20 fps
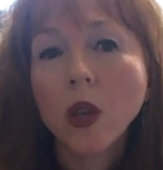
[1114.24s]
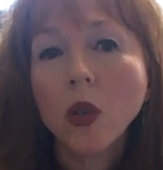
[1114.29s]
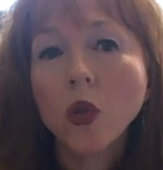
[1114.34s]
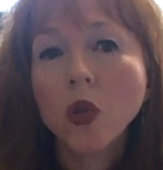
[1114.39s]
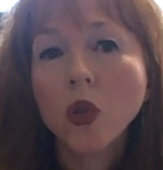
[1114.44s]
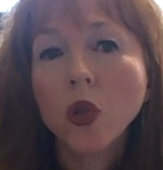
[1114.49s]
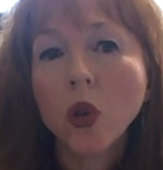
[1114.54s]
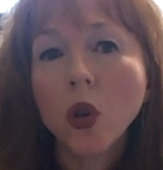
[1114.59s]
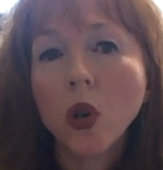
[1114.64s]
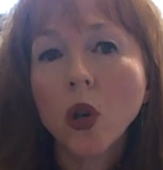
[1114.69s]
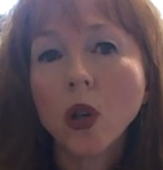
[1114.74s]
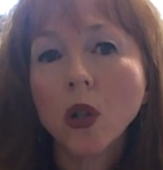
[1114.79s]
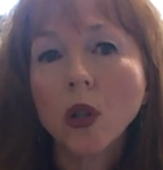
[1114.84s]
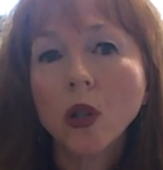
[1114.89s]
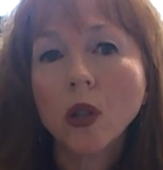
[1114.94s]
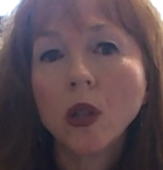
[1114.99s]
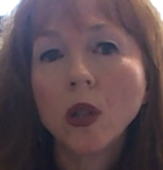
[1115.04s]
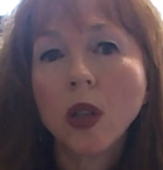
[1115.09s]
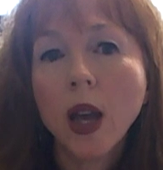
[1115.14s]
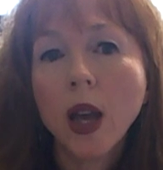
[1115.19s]
You
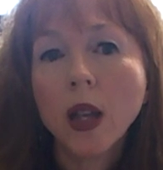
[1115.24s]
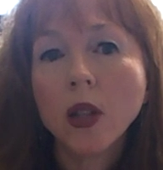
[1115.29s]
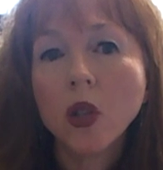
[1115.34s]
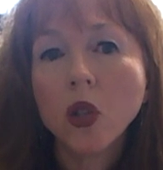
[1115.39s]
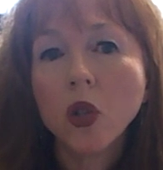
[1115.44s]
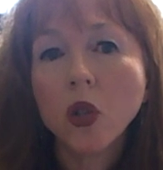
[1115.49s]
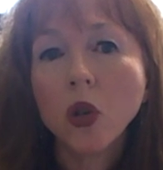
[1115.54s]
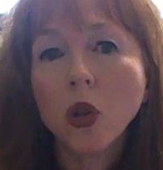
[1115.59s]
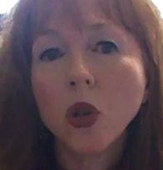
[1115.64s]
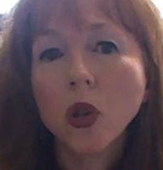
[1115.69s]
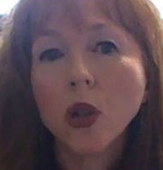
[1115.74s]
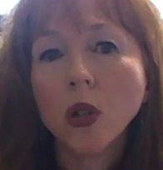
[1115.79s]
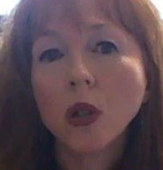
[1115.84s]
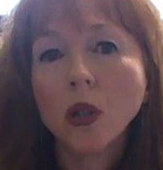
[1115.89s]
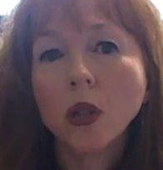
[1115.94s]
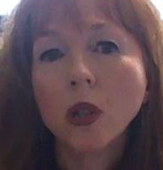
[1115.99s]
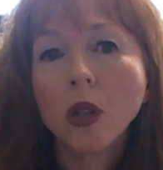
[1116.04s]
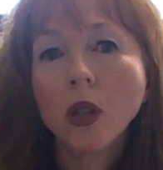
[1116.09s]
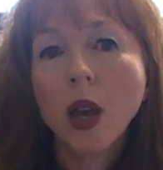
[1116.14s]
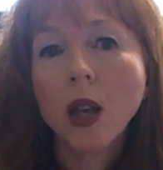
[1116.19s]
circle and
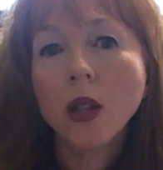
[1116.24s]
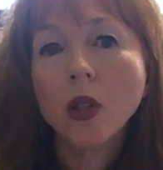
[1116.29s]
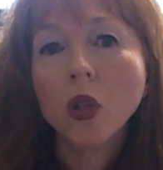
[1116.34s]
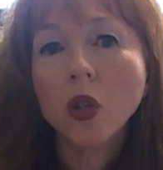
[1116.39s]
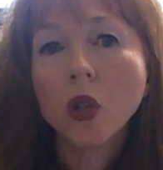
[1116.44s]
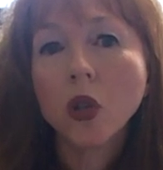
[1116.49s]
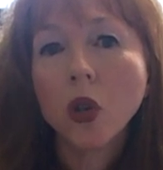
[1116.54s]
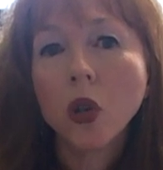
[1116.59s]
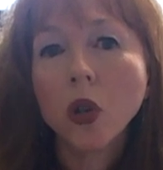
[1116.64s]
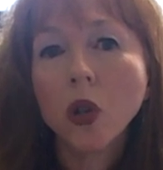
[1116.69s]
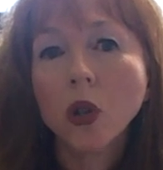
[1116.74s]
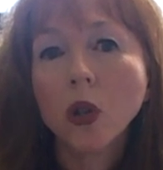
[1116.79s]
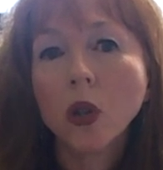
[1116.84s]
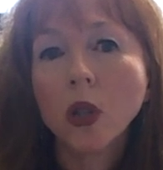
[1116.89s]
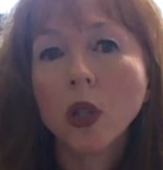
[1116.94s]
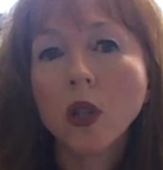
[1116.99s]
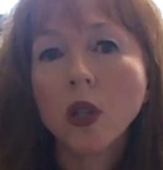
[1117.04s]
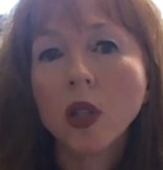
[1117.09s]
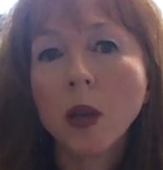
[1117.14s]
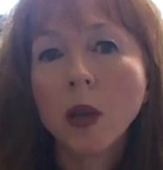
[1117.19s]
circle and circle
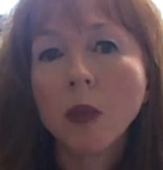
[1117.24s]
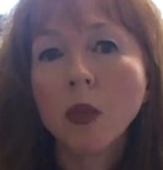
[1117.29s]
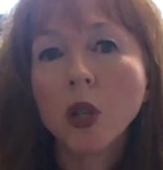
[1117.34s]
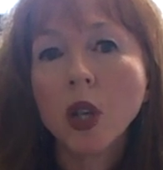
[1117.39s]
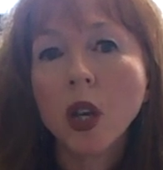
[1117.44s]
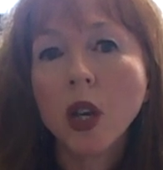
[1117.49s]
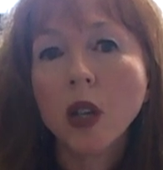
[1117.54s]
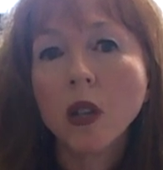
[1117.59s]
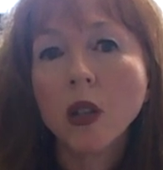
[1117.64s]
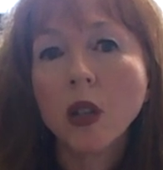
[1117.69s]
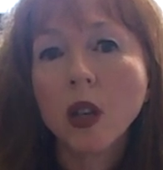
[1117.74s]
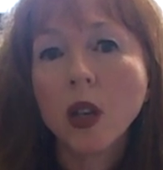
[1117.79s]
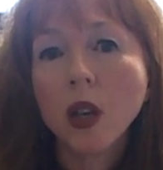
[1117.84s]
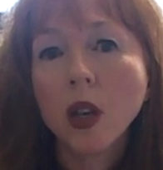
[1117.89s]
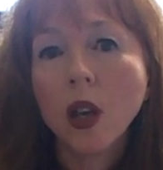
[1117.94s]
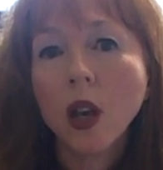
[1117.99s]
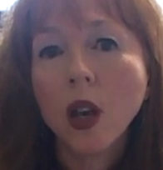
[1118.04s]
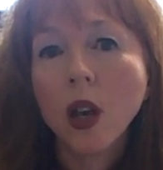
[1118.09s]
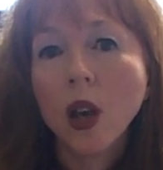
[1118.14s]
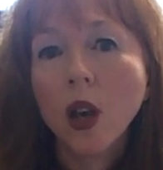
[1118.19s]
the subject
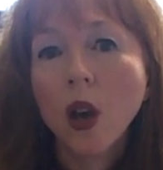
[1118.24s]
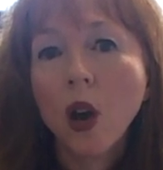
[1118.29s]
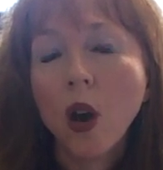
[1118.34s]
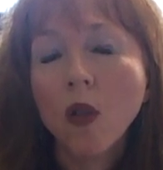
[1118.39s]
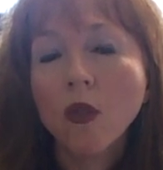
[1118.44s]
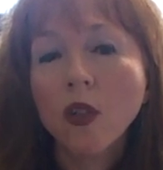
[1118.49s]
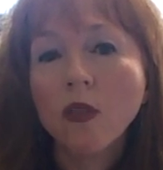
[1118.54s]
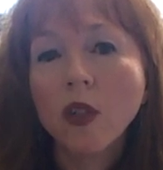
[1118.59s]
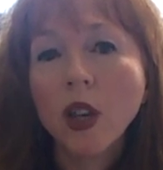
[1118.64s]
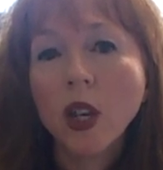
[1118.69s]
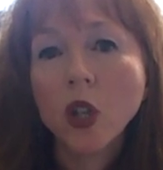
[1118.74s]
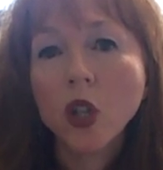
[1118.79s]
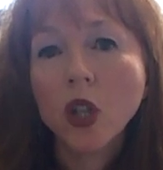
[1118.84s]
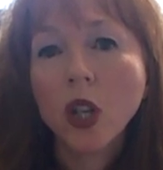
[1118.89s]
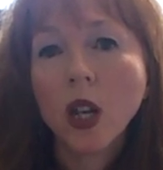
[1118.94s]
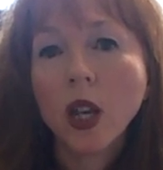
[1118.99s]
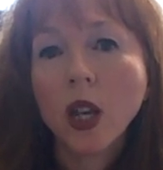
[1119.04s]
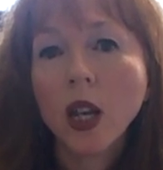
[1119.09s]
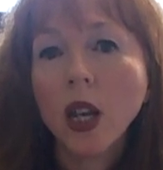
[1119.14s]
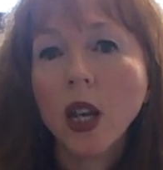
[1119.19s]
of
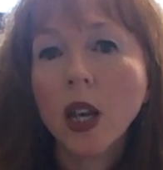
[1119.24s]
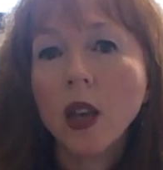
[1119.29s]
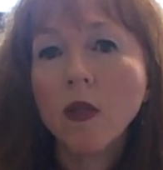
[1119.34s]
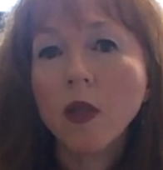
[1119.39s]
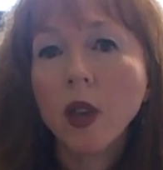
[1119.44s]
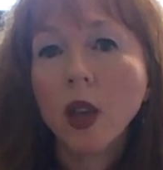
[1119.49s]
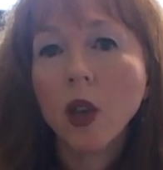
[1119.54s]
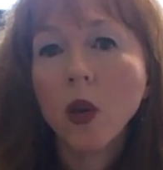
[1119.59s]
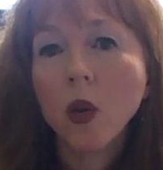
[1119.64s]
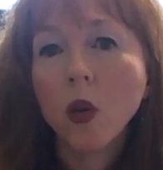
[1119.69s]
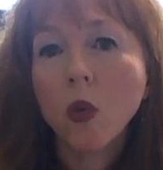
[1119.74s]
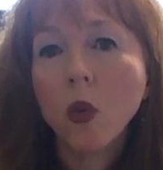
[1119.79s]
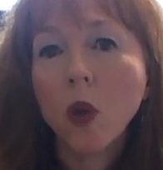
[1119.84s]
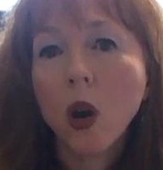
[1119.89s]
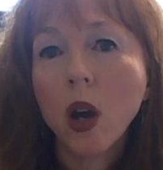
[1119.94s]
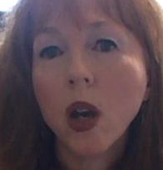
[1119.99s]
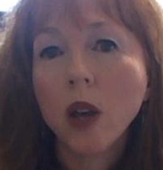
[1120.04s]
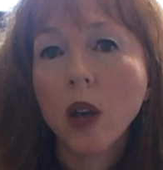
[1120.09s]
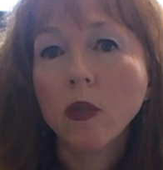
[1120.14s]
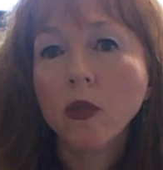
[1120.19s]
eventually leaving your
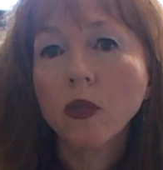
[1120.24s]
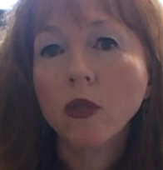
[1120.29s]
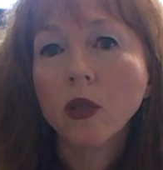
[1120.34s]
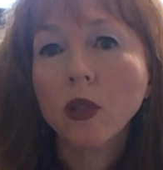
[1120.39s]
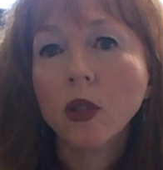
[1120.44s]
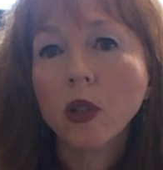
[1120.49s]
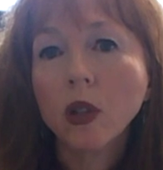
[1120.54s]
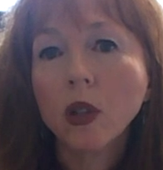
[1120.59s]
wife.